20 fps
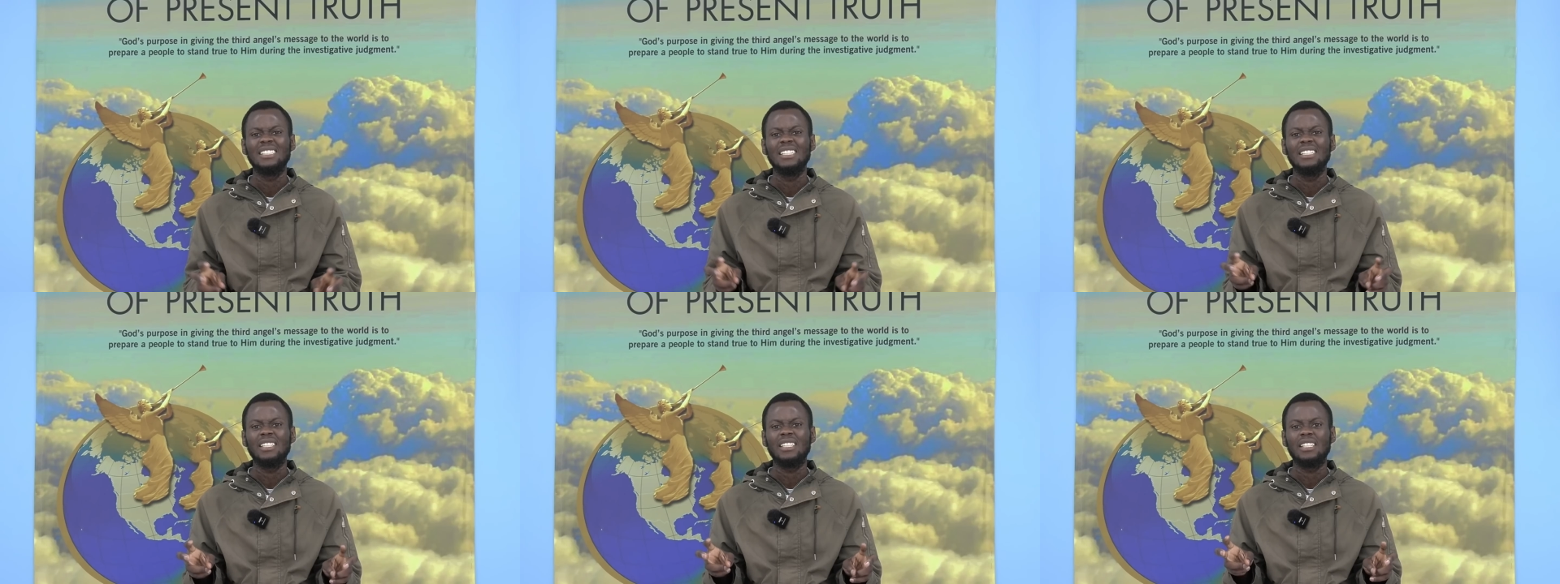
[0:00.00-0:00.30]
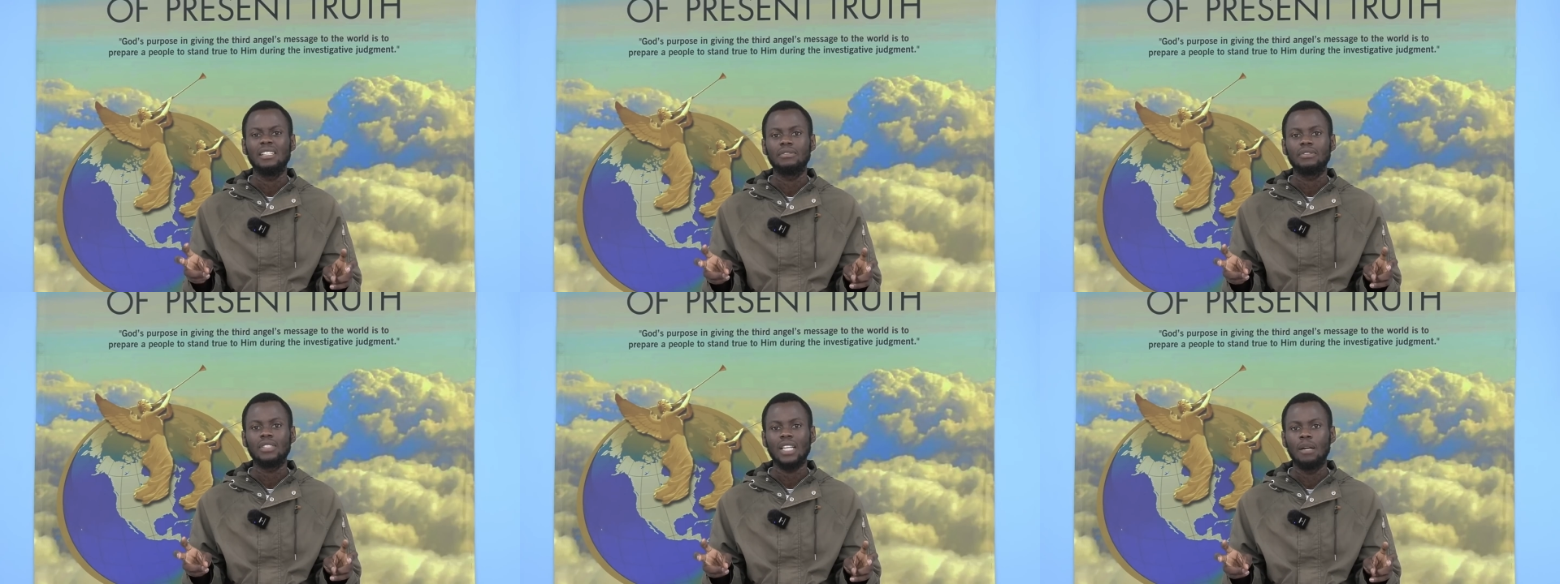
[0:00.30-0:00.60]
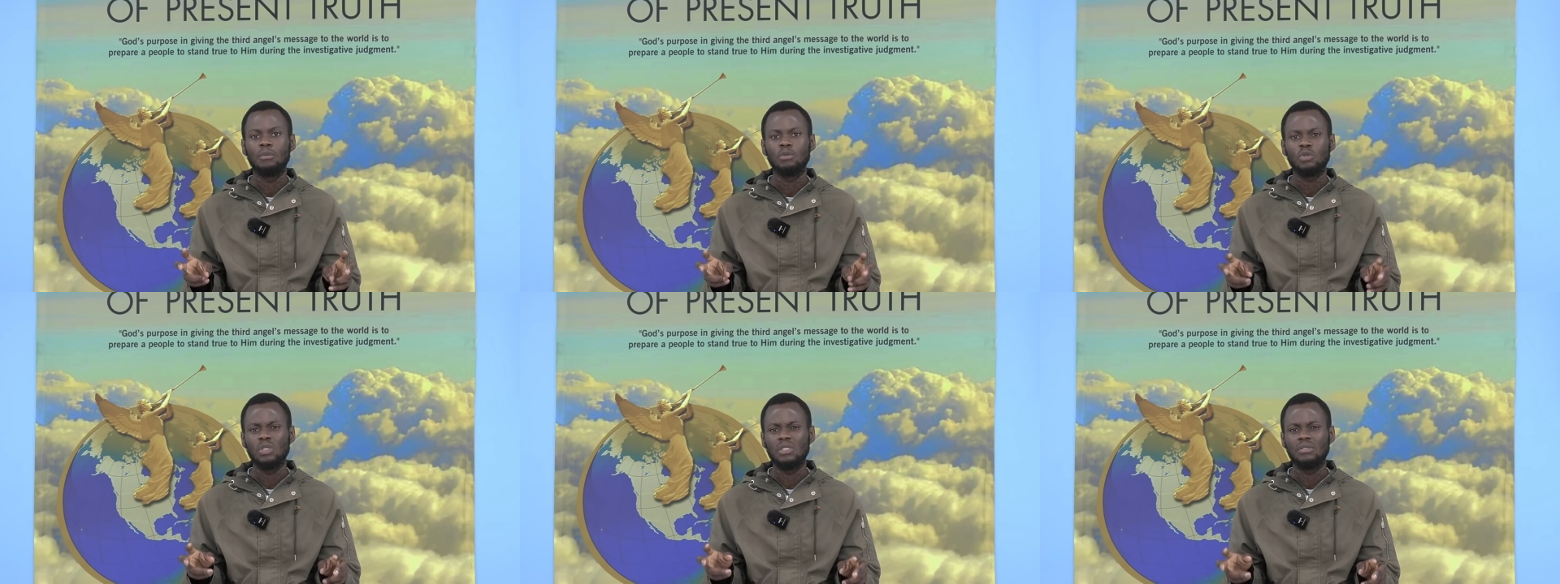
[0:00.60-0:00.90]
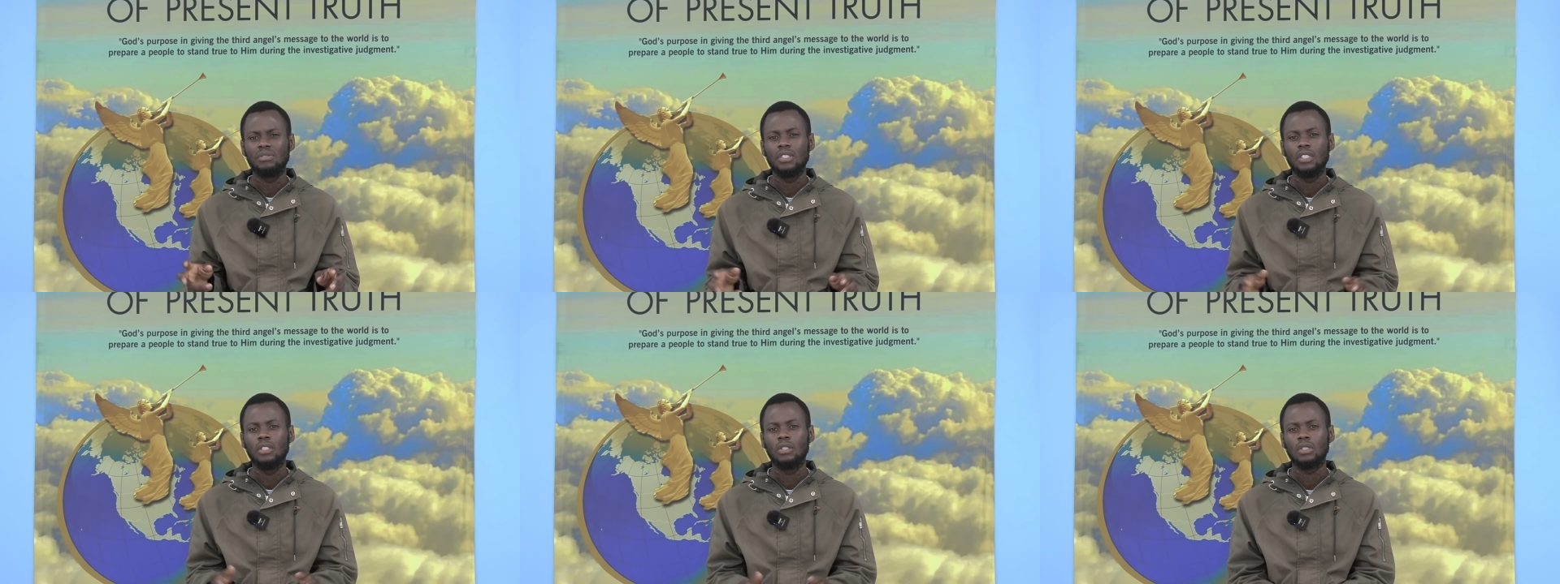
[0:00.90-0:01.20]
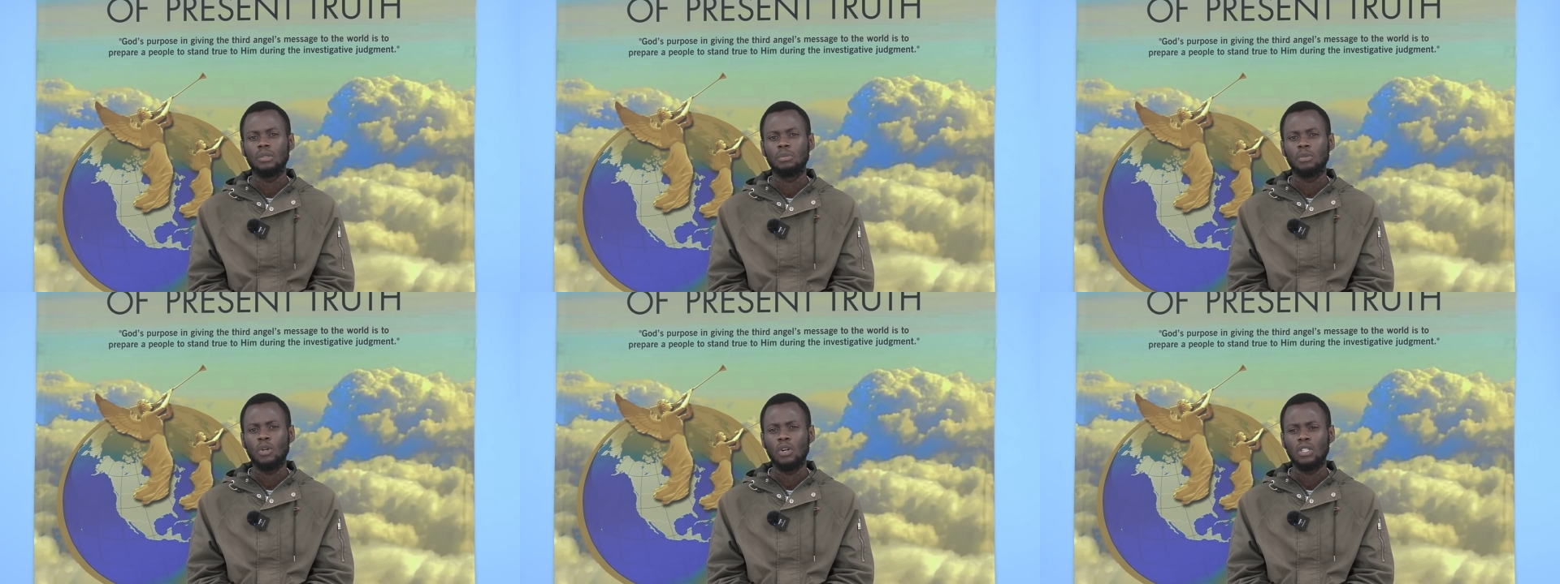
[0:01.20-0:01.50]
really give time to his
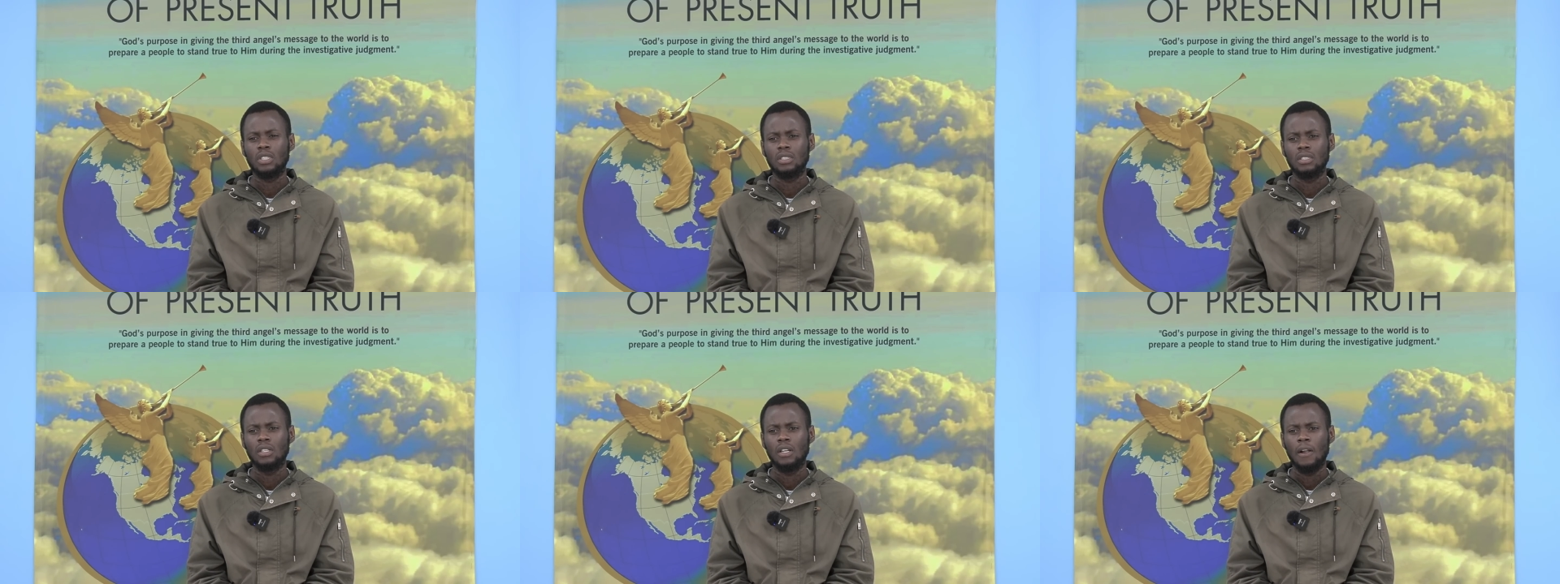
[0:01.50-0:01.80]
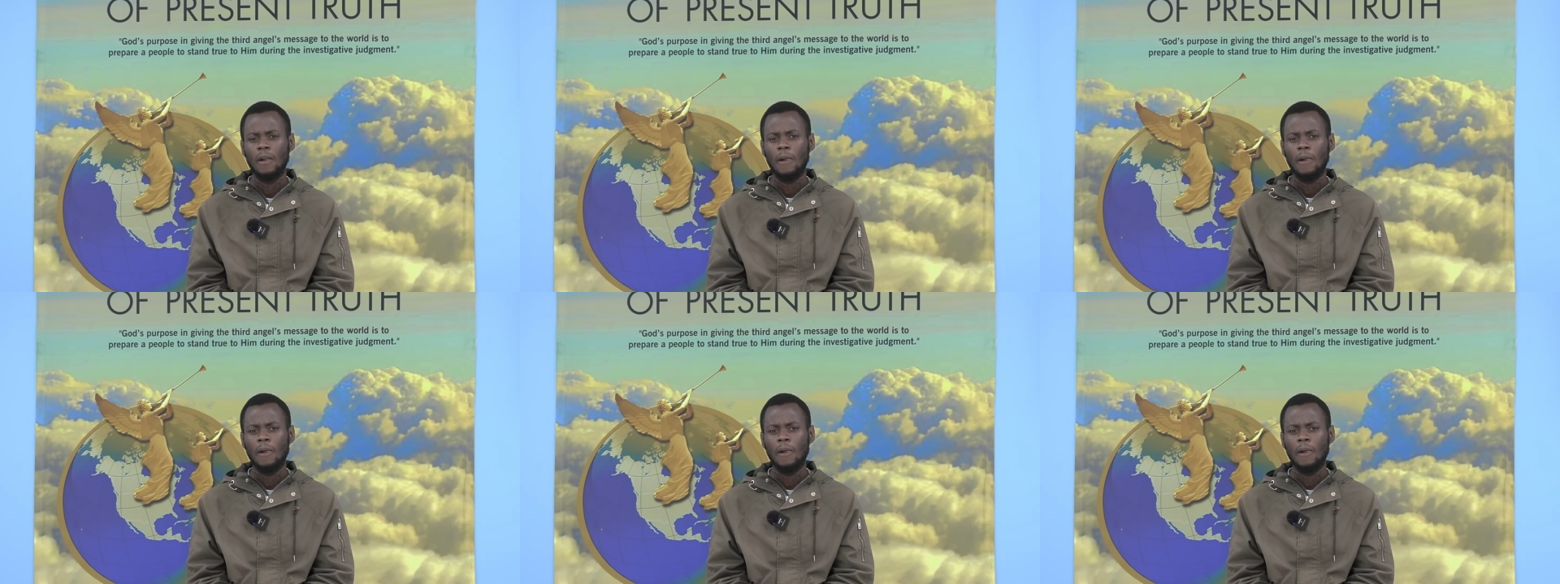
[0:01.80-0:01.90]
videos because,